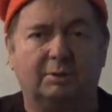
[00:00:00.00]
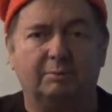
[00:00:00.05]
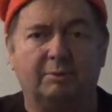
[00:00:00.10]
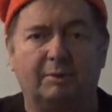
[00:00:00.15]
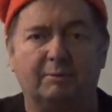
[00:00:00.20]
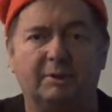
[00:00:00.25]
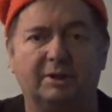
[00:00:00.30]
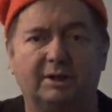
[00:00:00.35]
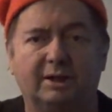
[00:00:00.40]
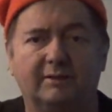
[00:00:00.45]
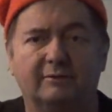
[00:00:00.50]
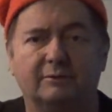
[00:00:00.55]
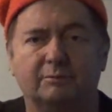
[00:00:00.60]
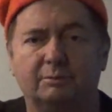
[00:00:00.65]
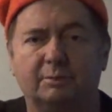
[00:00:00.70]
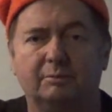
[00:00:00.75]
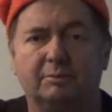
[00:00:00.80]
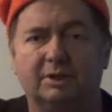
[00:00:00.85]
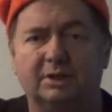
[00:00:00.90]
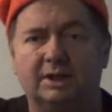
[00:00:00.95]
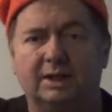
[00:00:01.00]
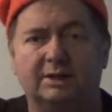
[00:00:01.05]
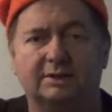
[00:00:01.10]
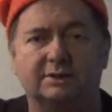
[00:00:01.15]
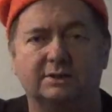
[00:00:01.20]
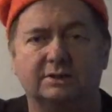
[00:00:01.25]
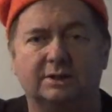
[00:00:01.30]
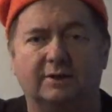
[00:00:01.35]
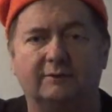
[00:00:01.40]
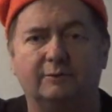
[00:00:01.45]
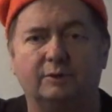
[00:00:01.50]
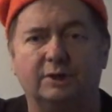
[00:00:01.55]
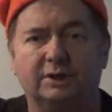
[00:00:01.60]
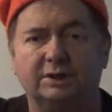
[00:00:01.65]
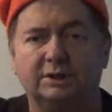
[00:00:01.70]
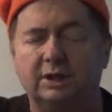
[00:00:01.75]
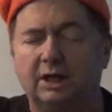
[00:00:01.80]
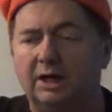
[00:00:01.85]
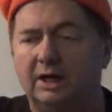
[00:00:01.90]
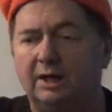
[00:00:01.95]
mom had given me my dad's stuff when
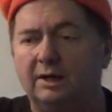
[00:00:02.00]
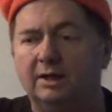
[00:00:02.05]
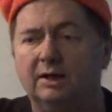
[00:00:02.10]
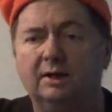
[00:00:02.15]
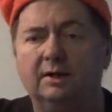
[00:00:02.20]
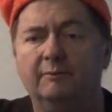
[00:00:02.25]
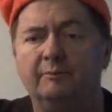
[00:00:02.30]
he died,